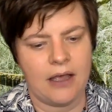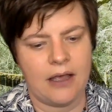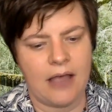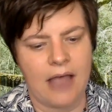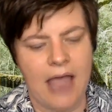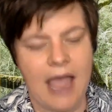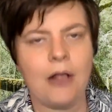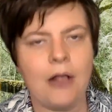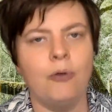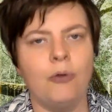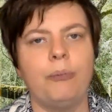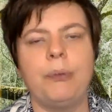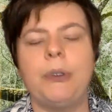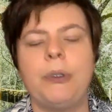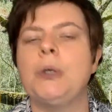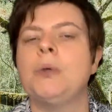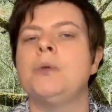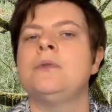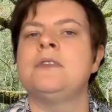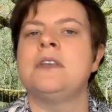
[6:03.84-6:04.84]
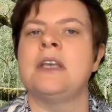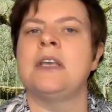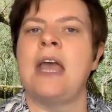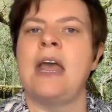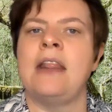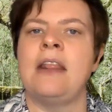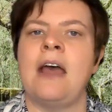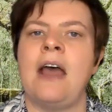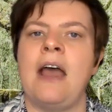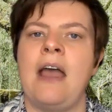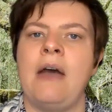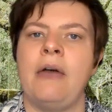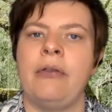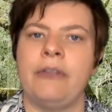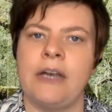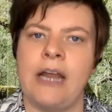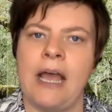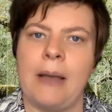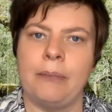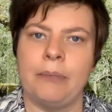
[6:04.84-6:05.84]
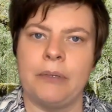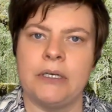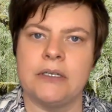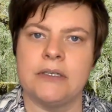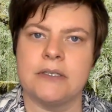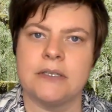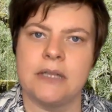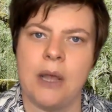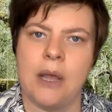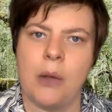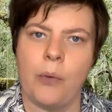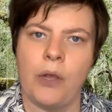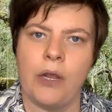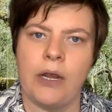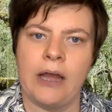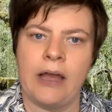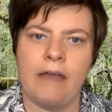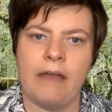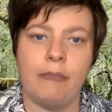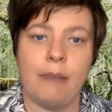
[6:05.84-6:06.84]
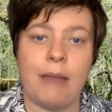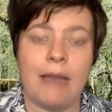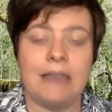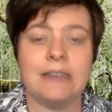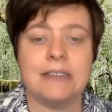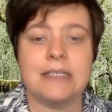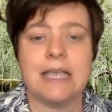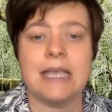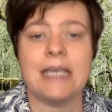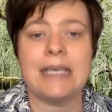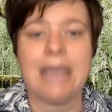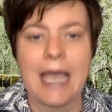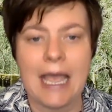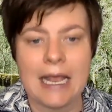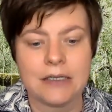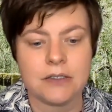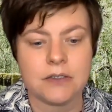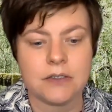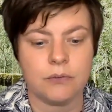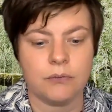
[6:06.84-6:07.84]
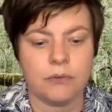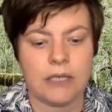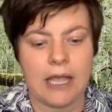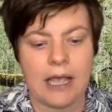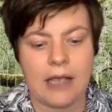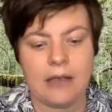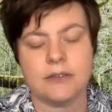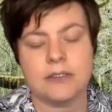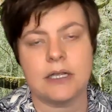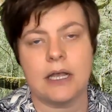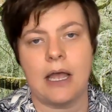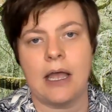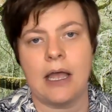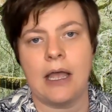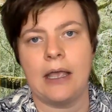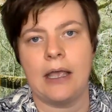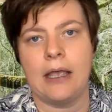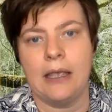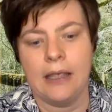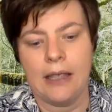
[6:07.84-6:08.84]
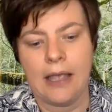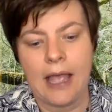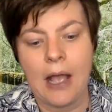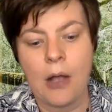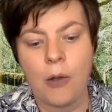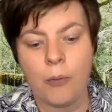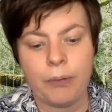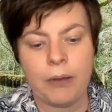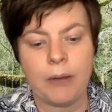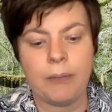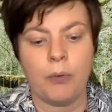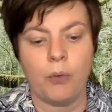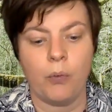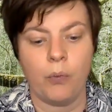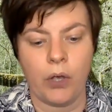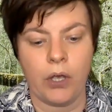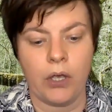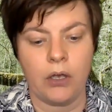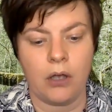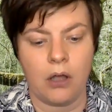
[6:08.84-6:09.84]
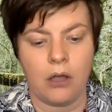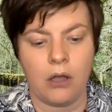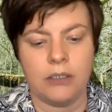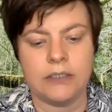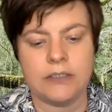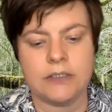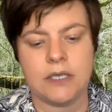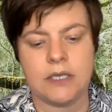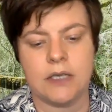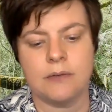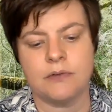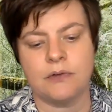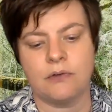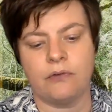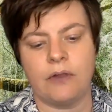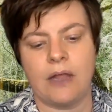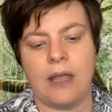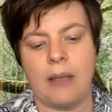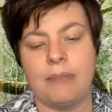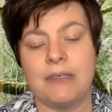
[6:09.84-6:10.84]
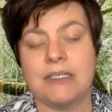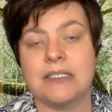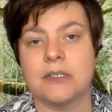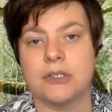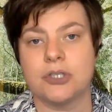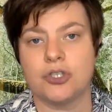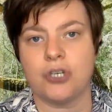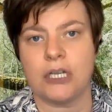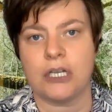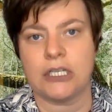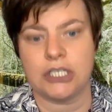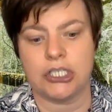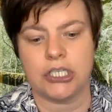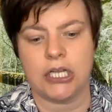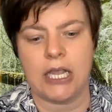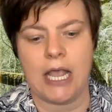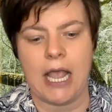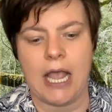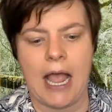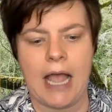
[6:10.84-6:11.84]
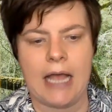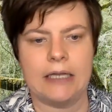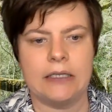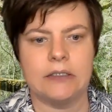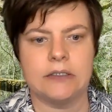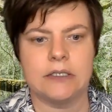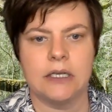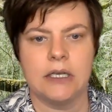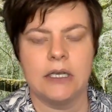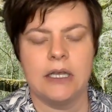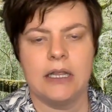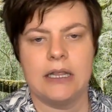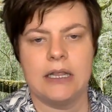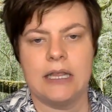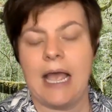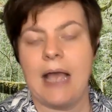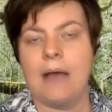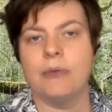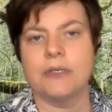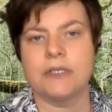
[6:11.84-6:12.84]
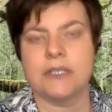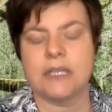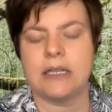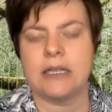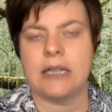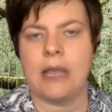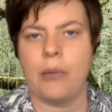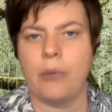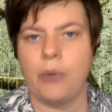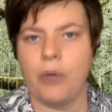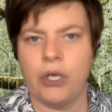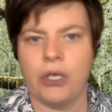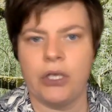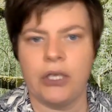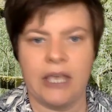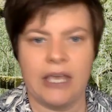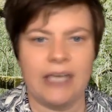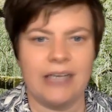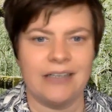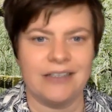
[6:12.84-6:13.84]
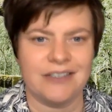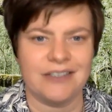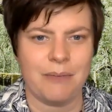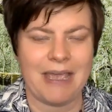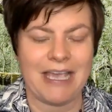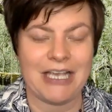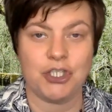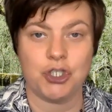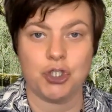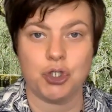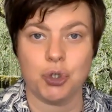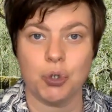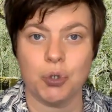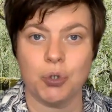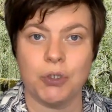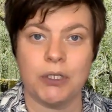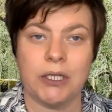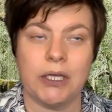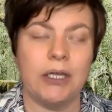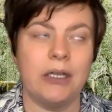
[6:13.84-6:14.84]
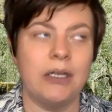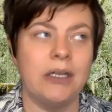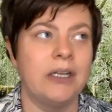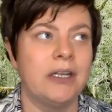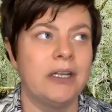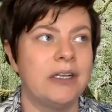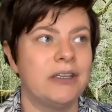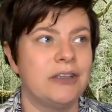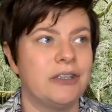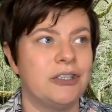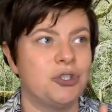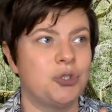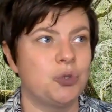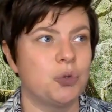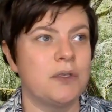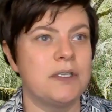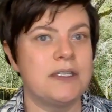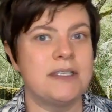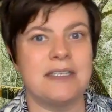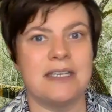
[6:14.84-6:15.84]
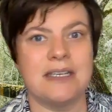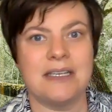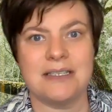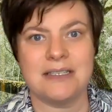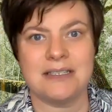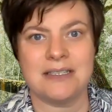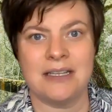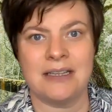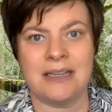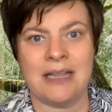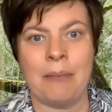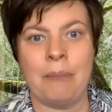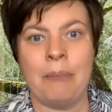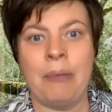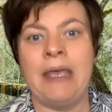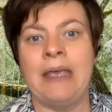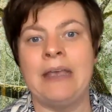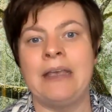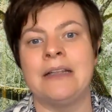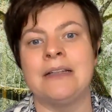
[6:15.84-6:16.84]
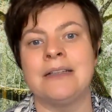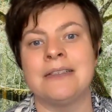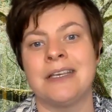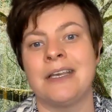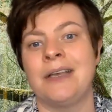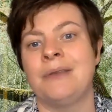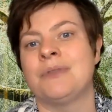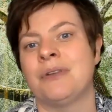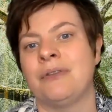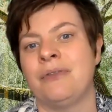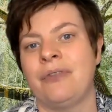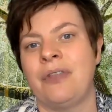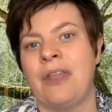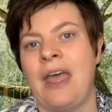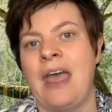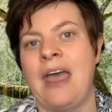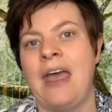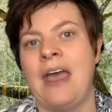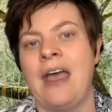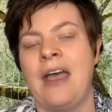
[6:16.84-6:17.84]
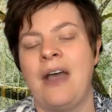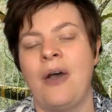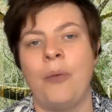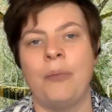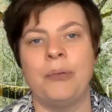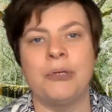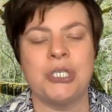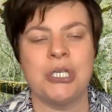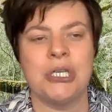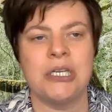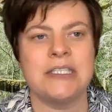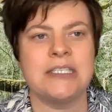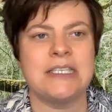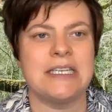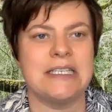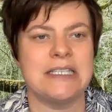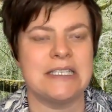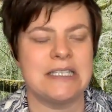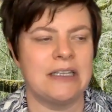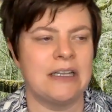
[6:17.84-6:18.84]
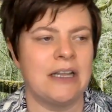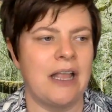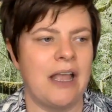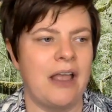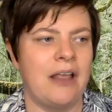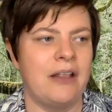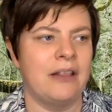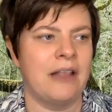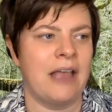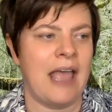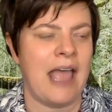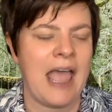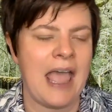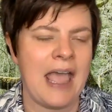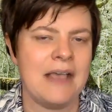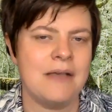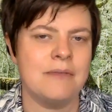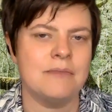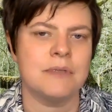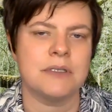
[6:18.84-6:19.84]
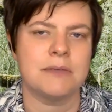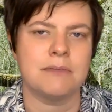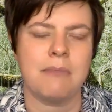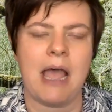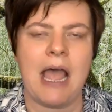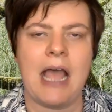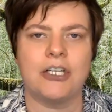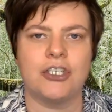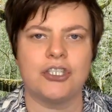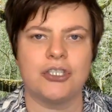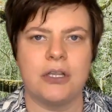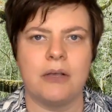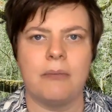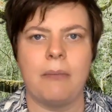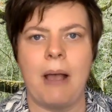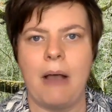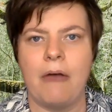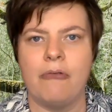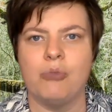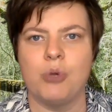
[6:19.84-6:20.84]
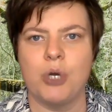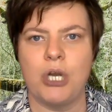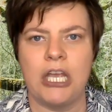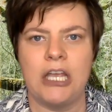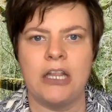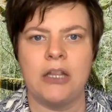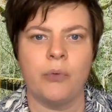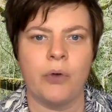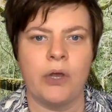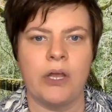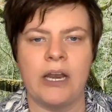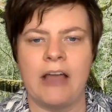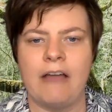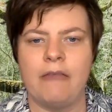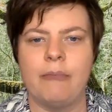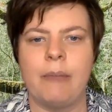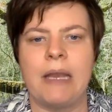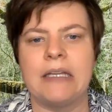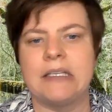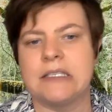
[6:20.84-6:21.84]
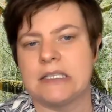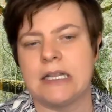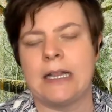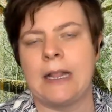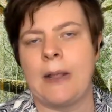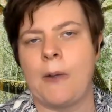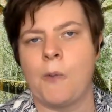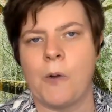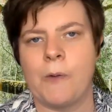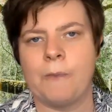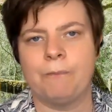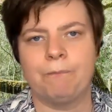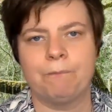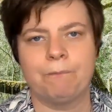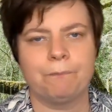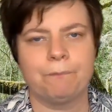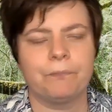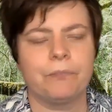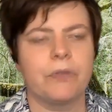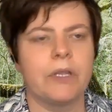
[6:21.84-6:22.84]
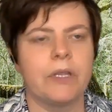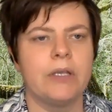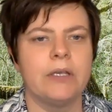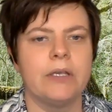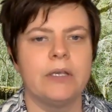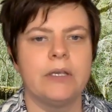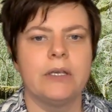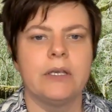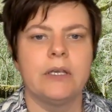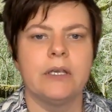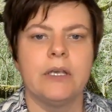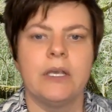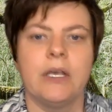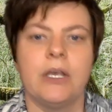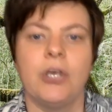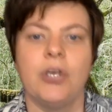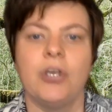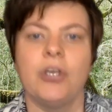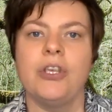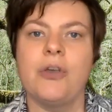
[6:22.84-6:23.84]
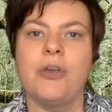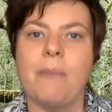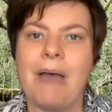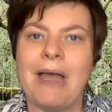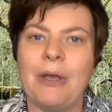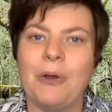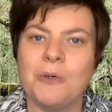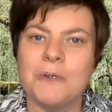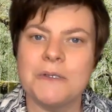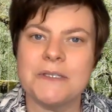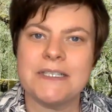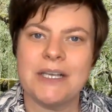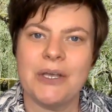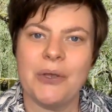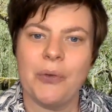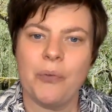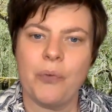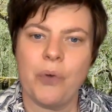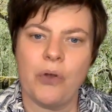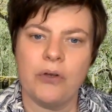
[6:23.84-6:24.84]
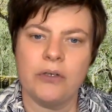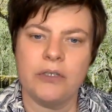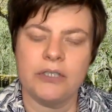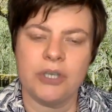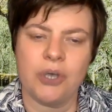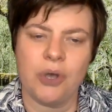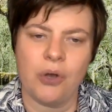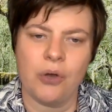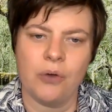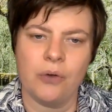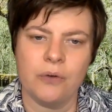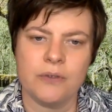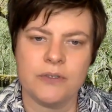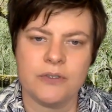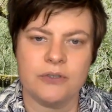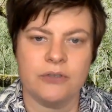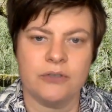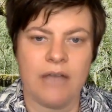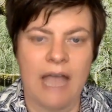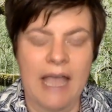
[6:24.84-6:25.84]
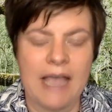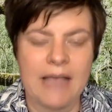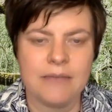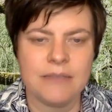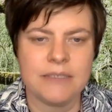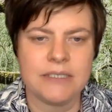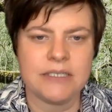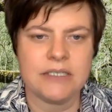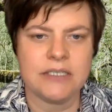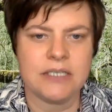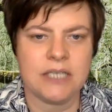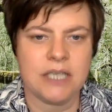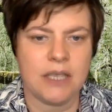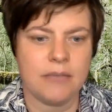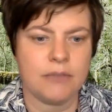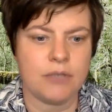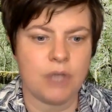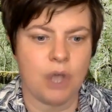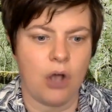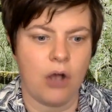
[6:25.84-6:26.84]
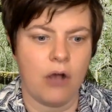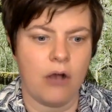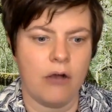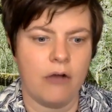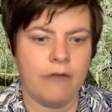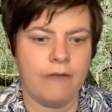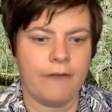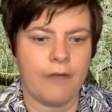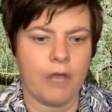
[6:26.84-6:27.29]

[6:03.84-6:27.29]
help you to get that health and happiness and that work-life balance. Again, something else that I help people work on in terms of their business strategy and the hours that they're working, to make sure that the choices that they pick in terms of their opportunities and their aims match the amount of money and the work-life balance that they want. You might also want goals or aims in terms of